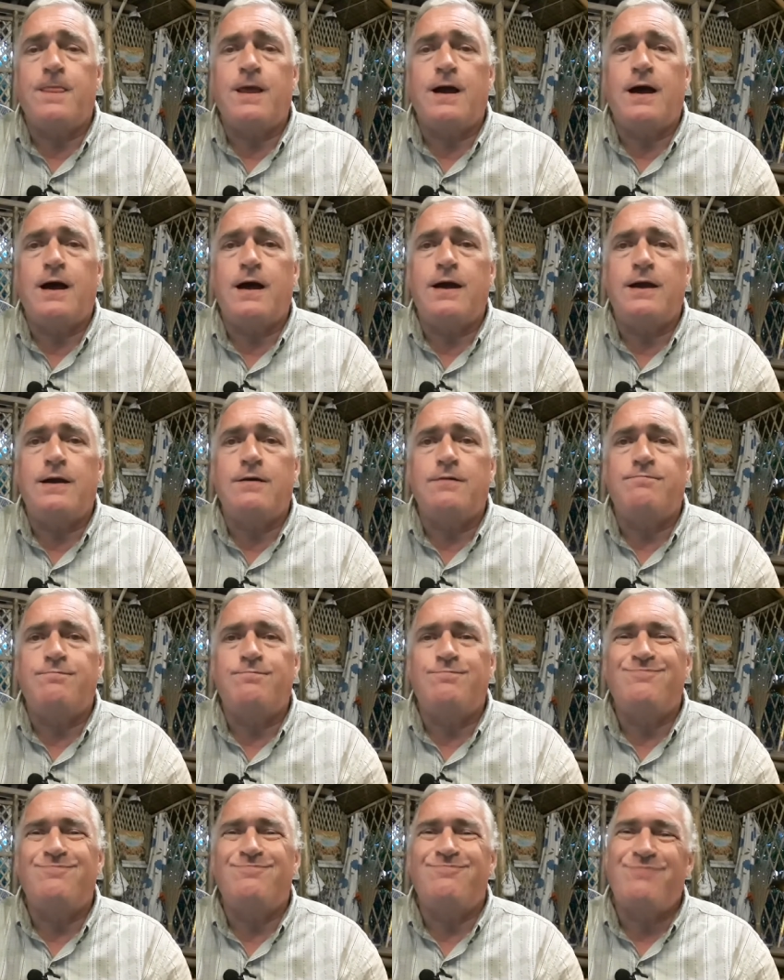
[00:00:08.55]
I
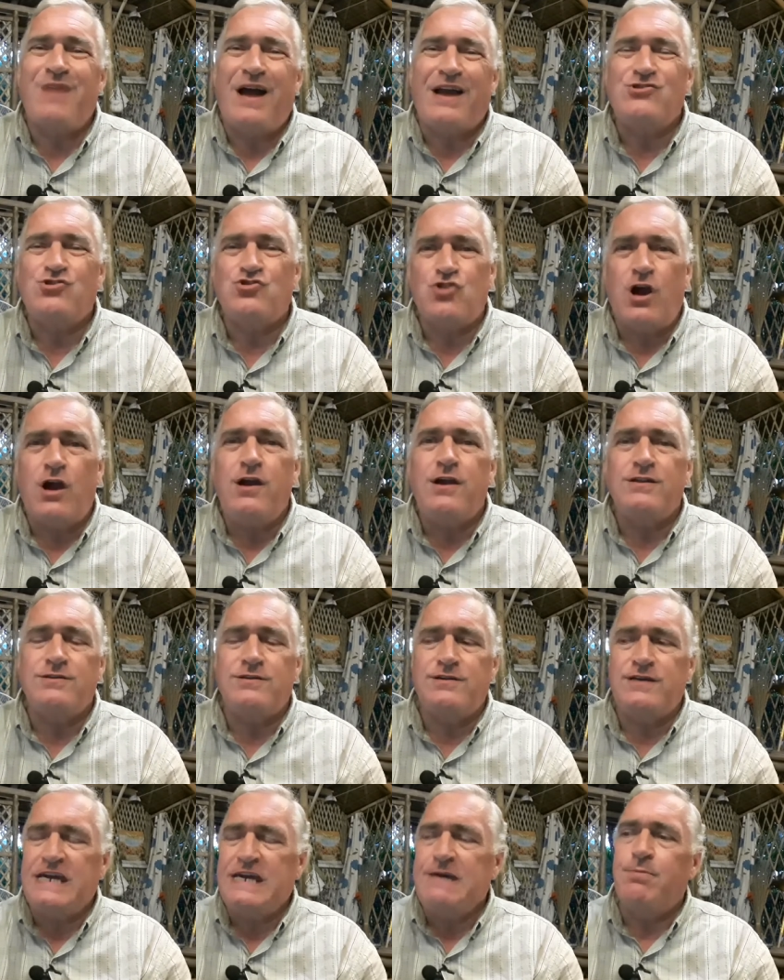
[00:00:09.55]
try
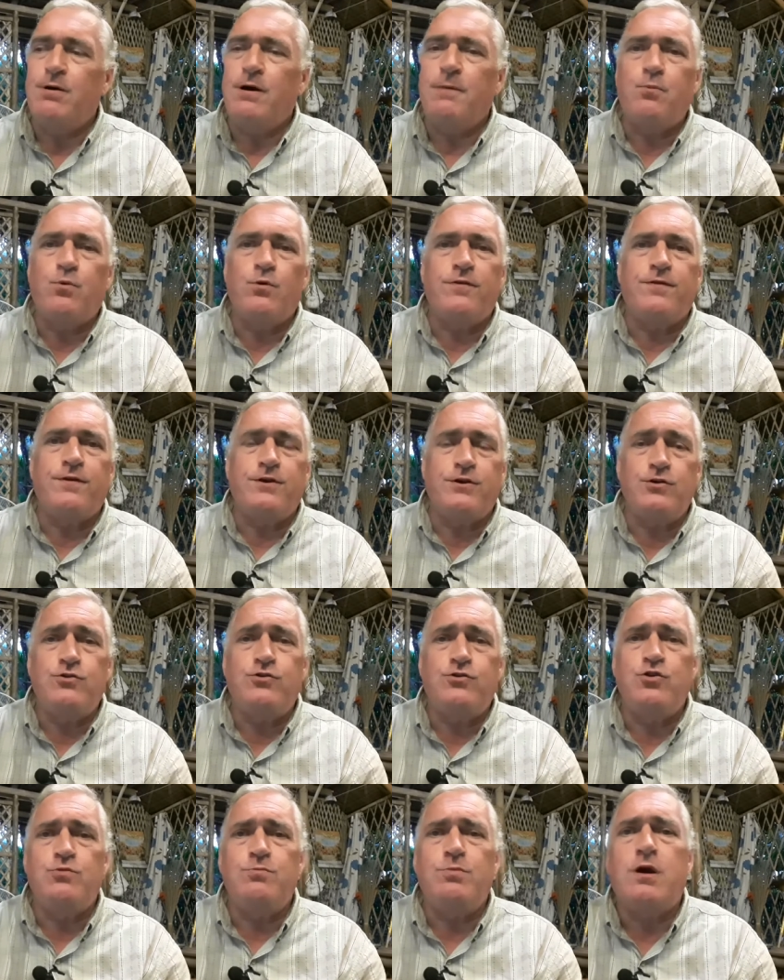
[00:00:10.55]
and keep up with the
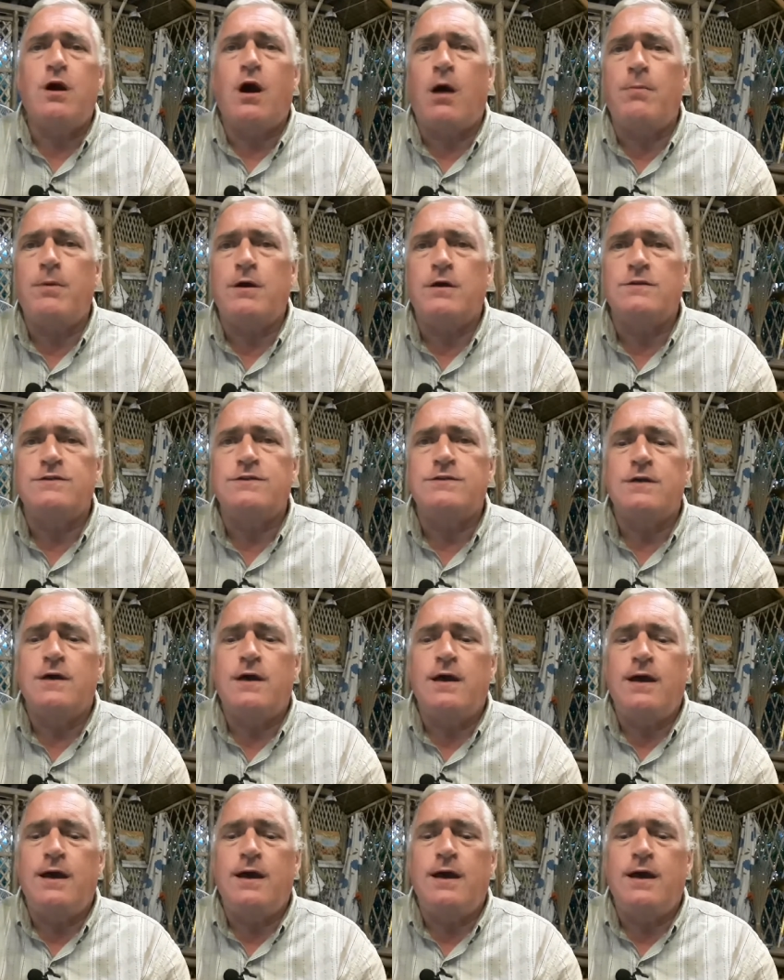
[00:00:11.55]
YouTube comments.